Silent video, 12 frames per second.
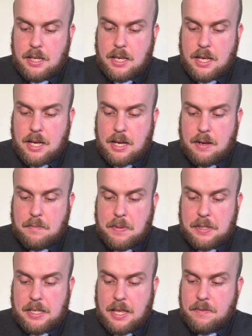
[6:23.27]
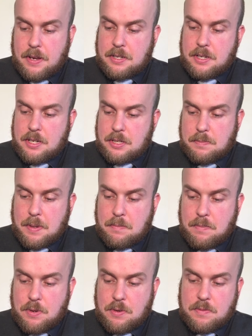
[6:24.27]
But they've actually just been
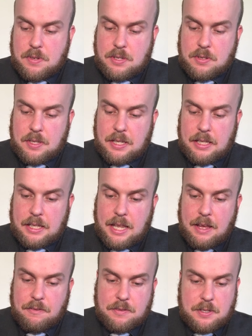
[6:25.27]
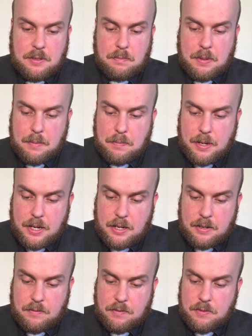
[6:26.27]
moved to the left by pi
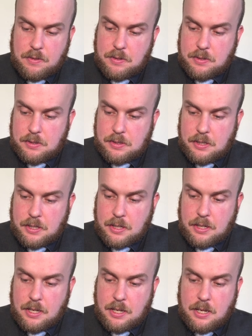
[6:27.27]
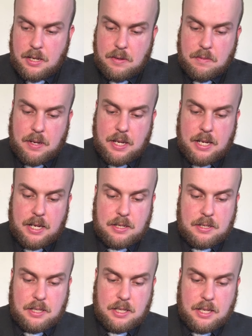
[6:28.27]
on 4. So we can
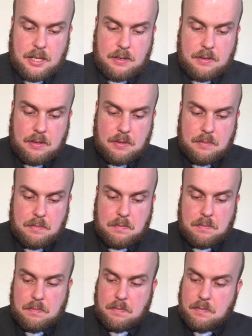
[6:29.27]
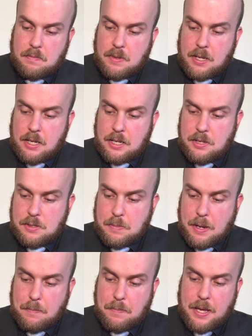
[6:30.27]
actually, I'm going to use
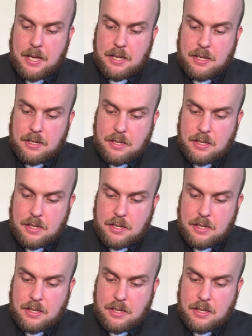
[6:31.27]
my pink